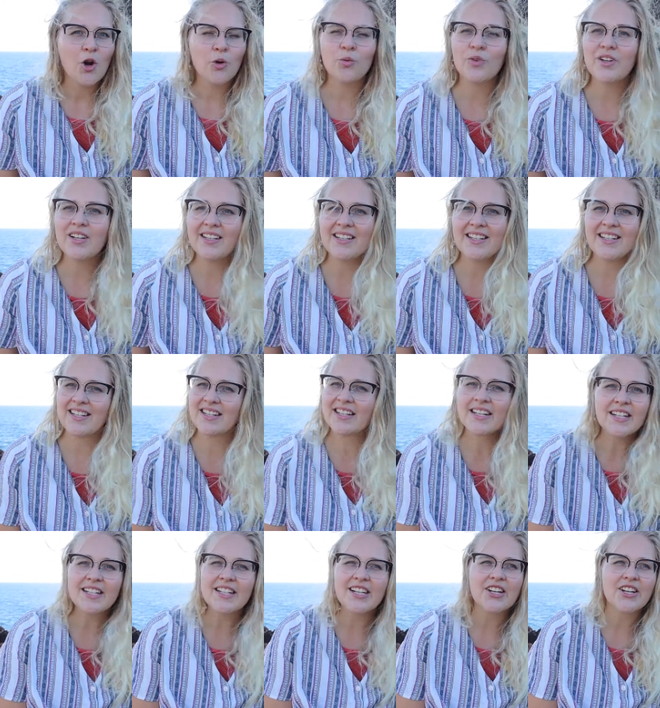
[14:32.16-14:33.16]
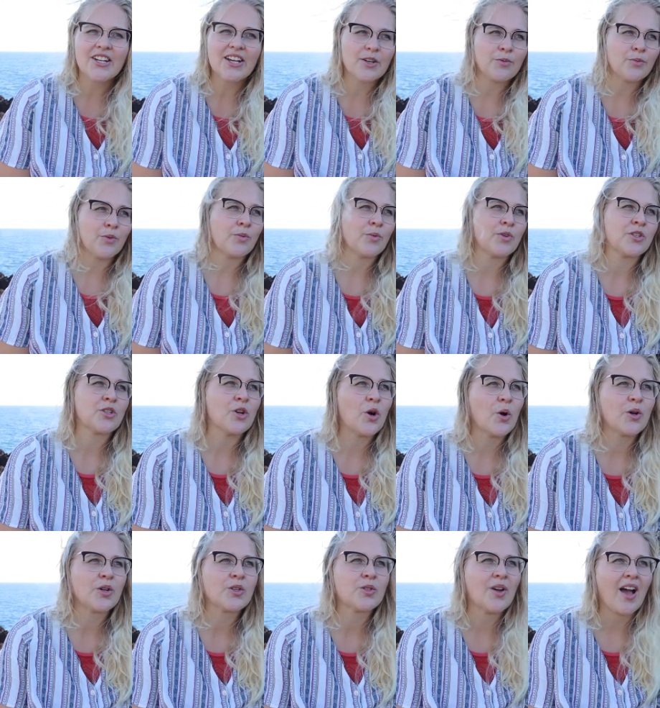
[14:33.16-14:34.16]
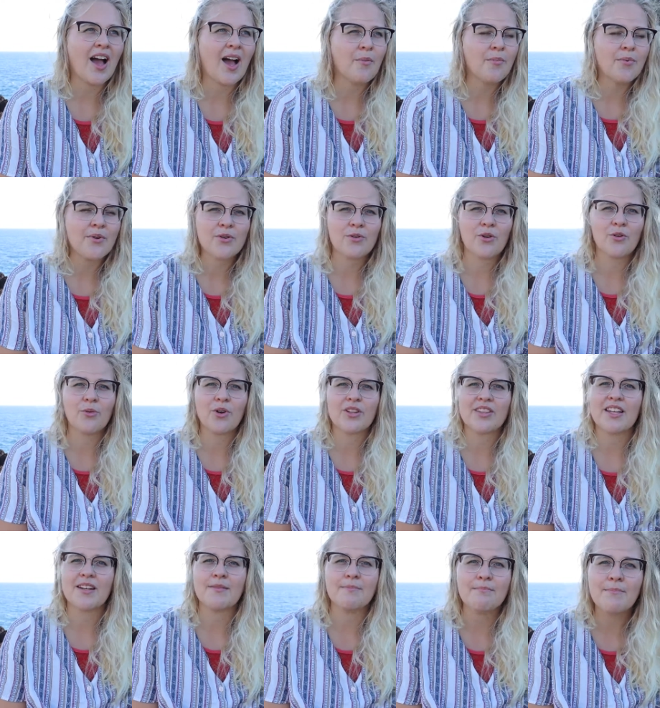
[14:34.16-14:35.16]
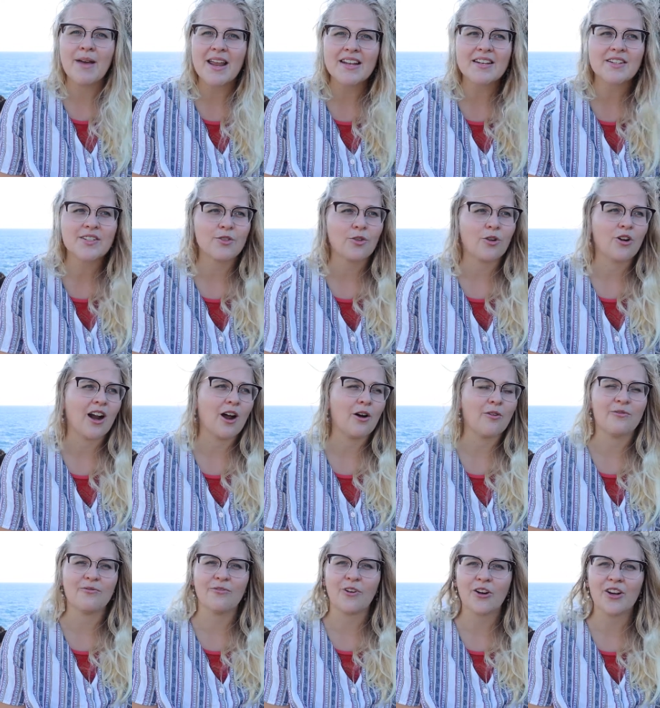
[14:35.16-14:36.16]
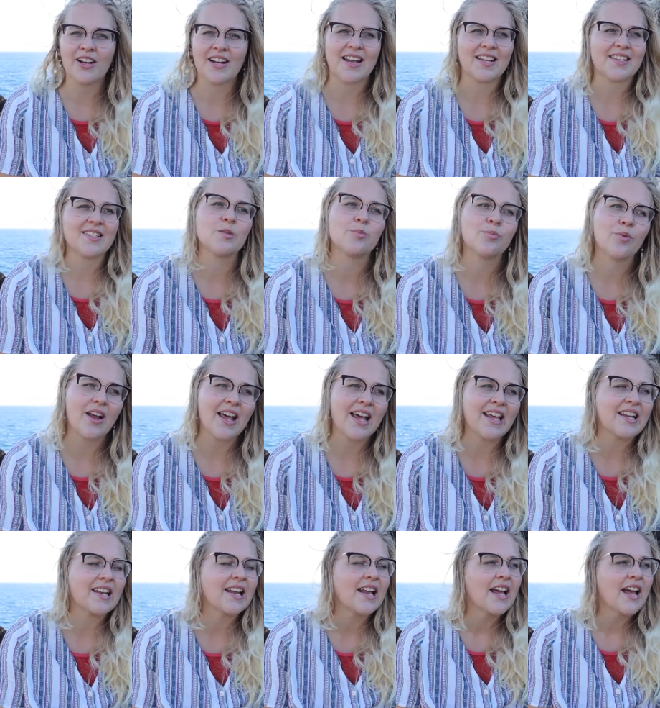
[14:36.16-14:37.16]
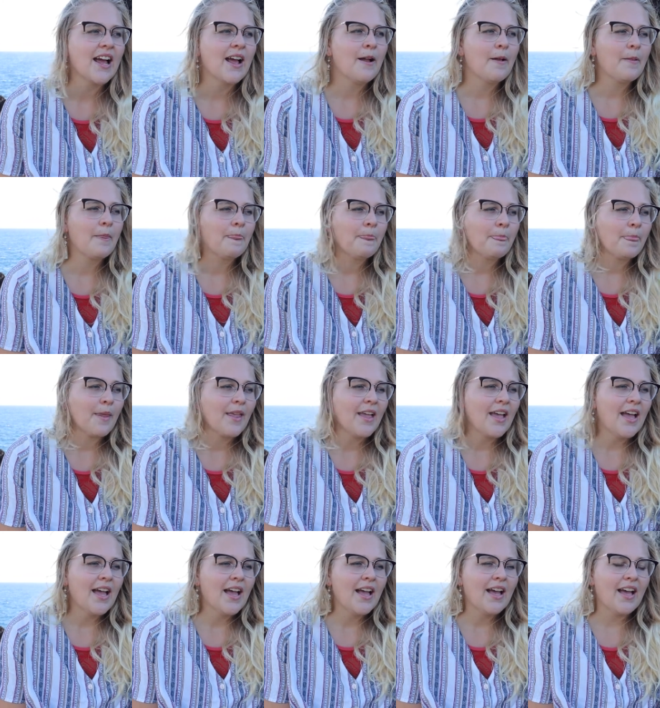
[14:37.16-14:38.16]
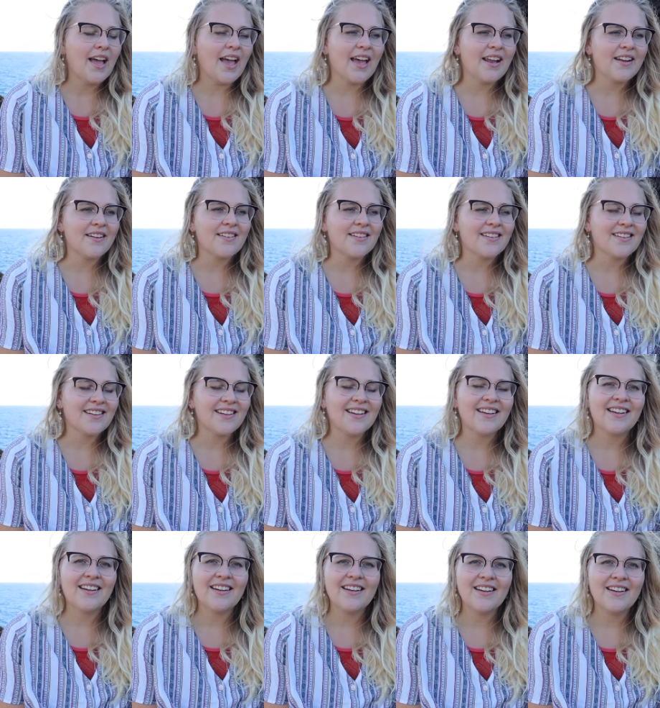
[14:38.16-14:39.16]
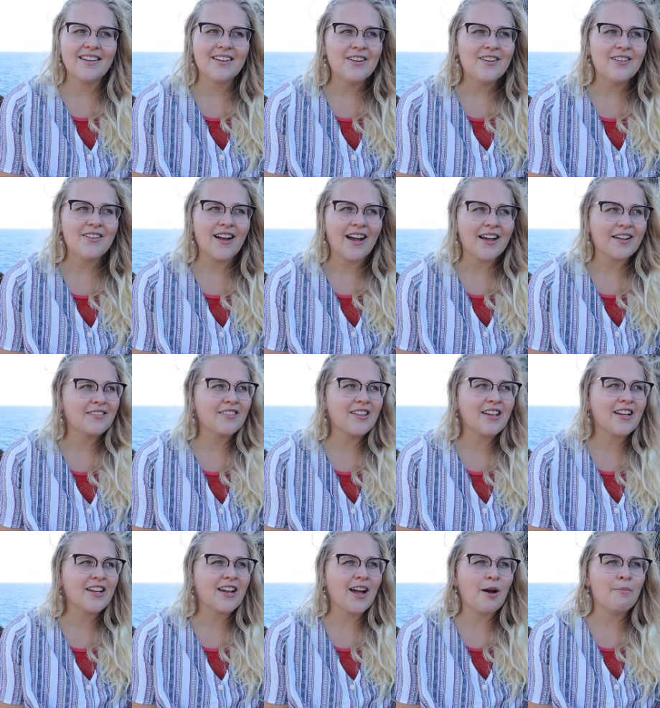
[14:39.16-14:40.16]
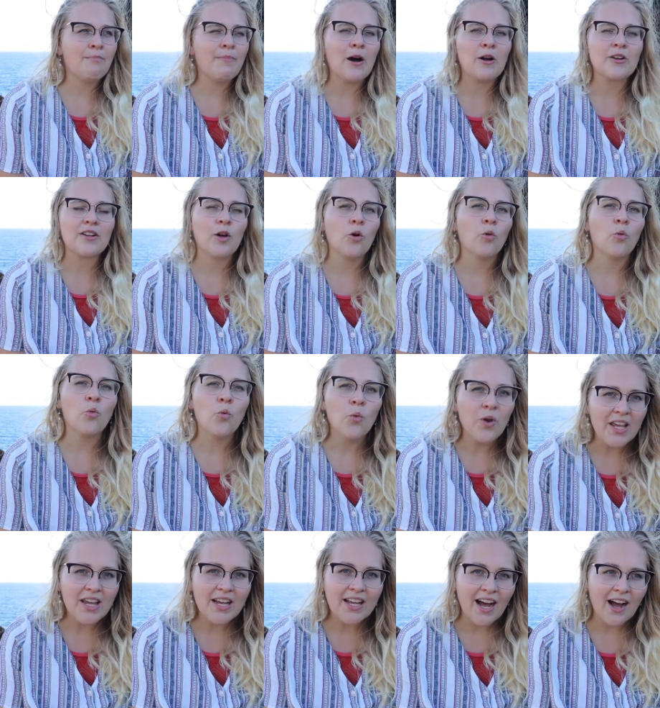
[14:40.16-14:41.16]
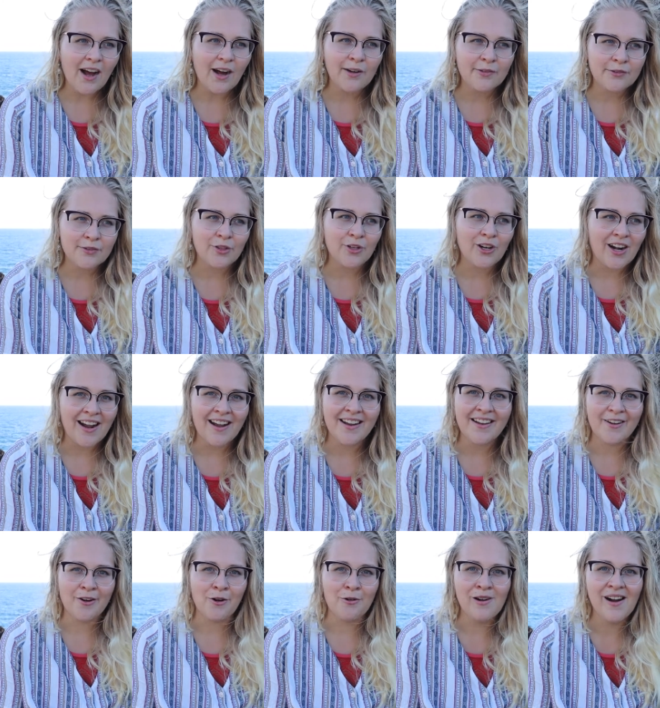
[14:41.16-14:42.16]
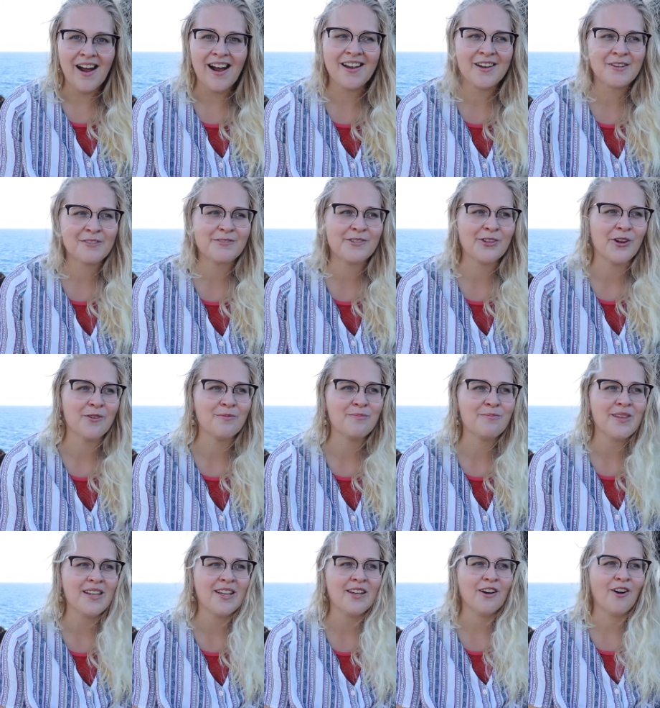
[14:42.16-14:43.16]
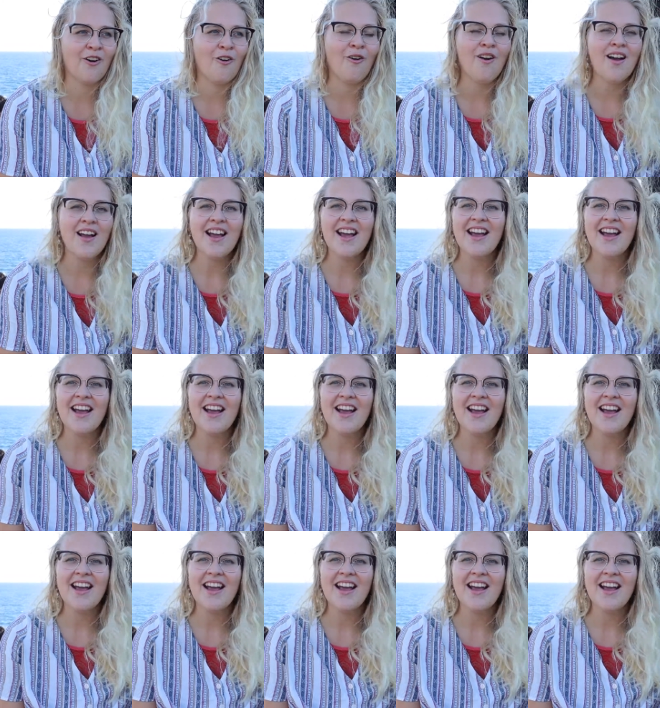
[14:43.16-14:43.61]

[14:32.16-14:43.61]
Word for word: really clear yet what was going to happen or what that meant or how far it had spread. And I think about a week after I arrived on Pico,